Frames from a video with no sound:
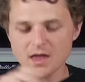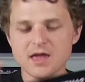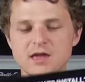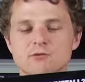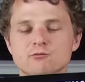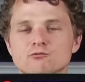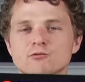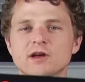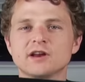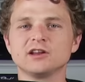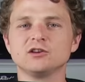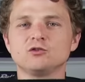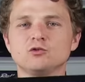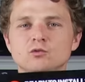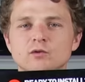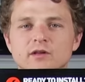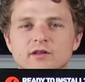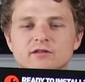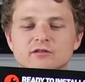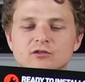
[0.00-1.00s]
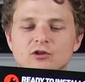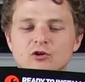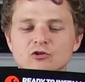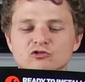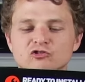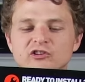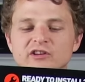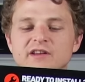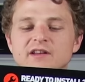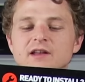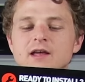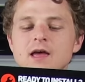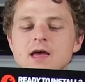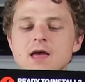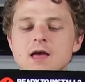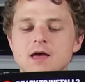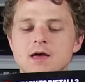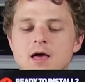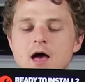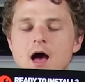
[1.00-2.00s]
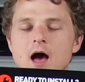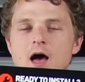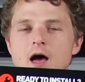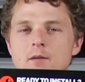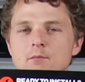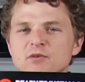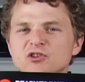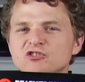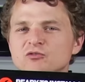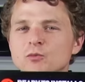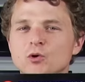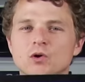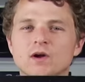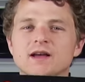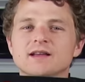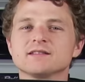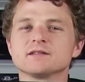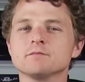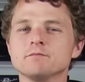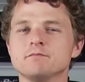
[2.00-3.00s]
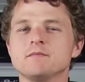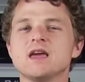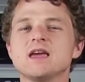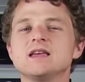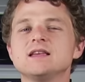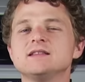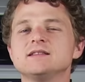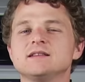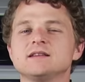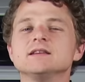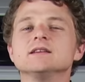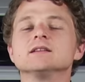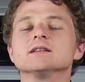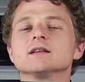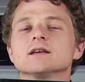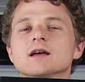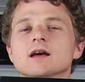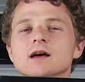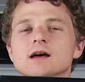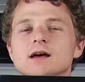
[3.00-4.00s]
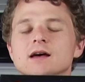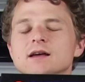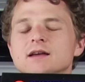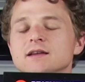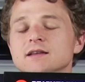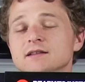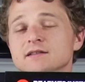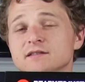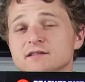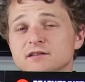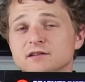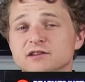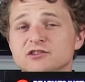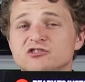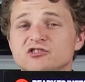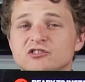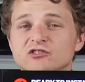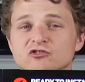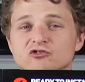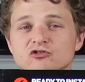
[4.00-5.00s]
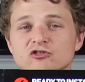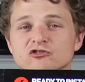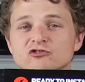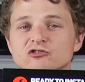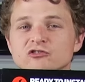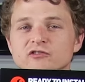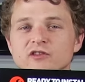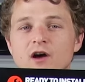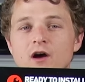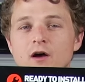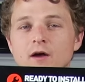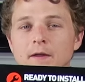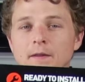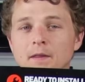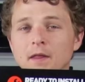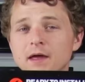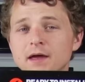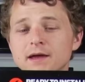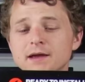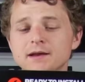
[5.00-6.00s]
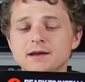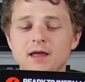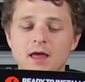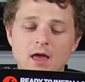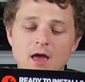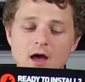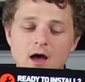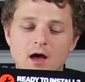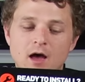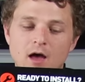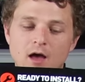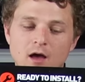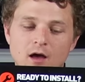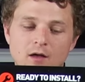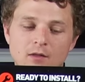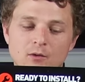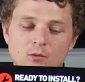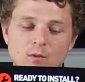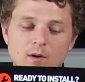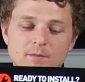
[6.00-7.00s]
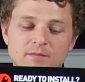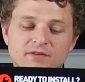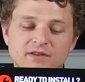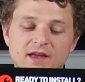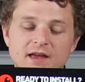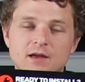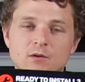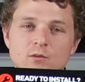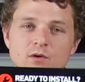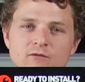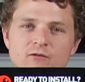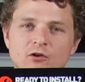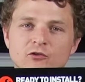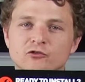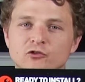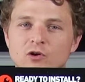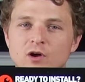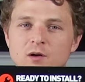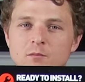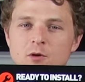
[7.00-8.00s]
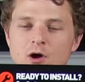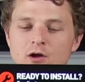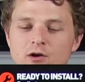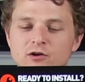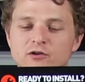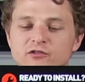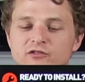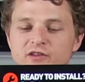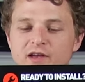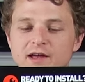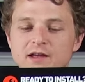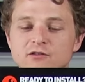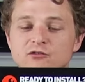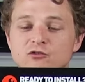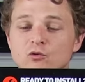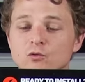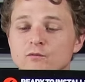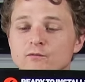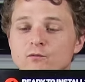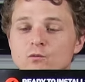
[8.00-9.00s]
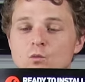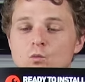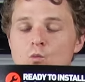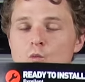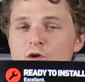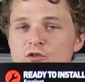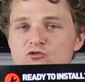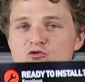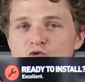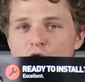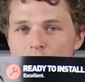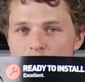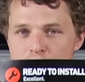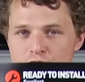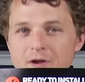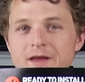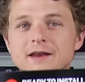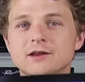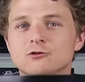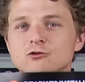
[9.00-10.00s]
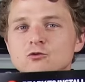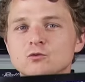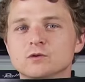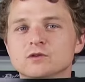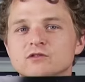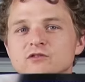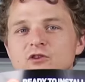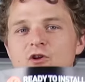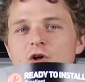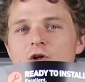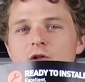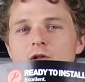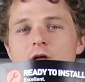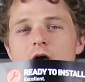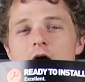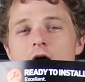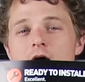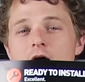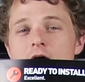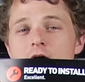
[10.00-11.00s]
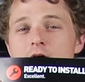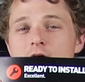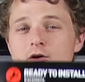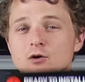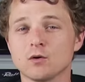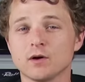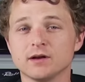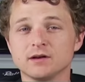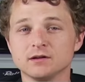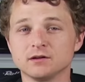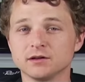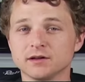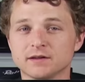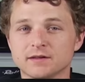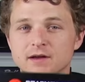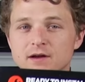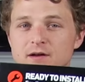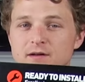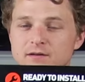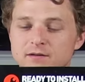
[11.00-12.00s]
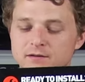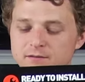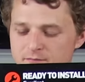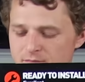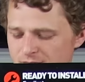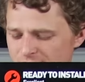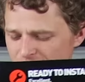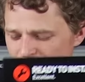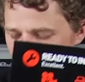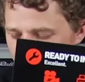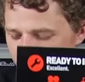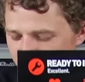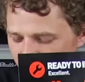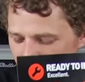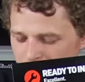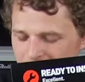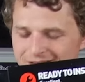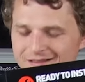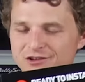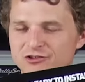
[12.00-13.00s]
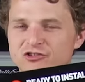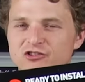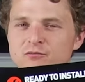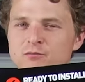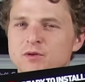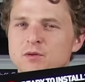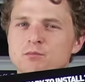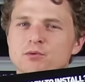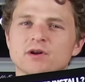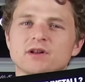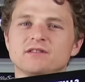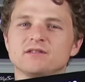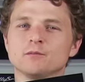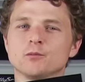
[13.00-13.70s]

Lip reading: a ready to install sheet. Mishimoto has amazing installation instructions online on their website, and we've also got them on our site. So if, once you are ready to install, go ahead and click there, and you know, something like this should be pretty